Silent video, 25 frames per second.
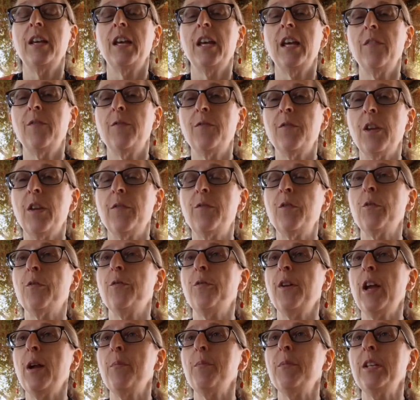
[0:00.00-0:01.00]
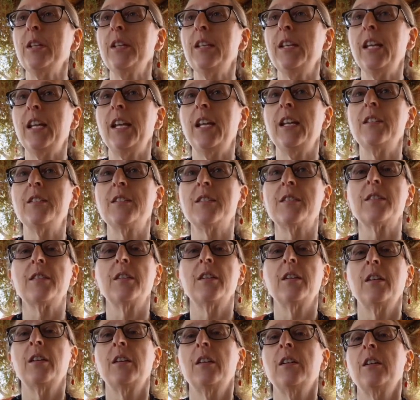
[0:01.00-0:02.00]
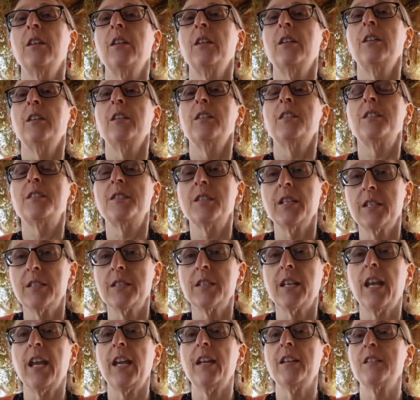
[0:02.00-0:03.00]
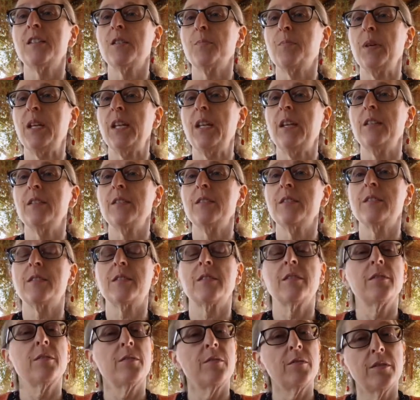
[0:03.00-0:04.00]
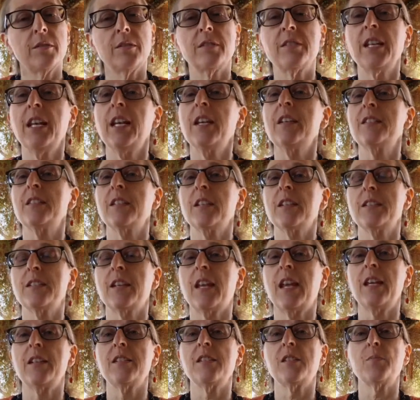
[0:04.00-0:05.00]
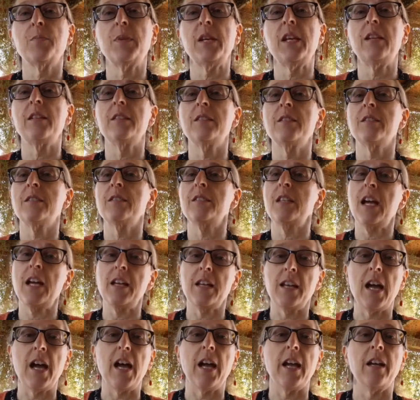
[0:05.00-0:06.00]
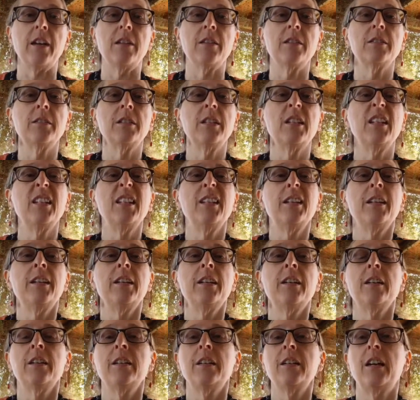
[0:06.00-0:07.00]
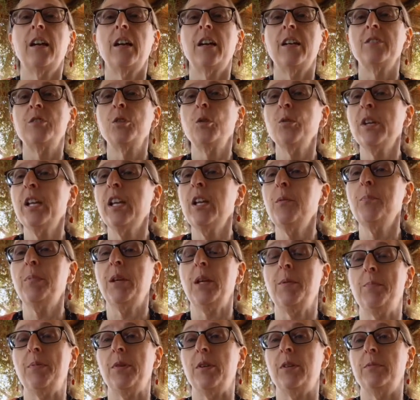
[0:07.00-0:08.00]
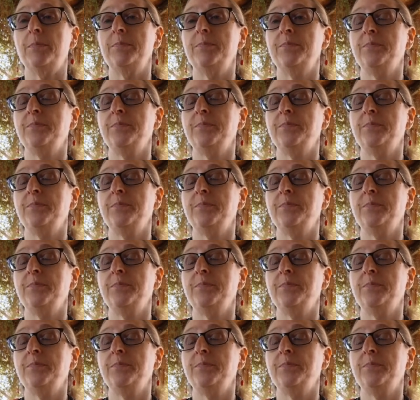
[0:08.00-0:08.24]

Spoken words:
If your family needs 6 cans of beans, take 6 cans of beans, not 9. Don't hit people.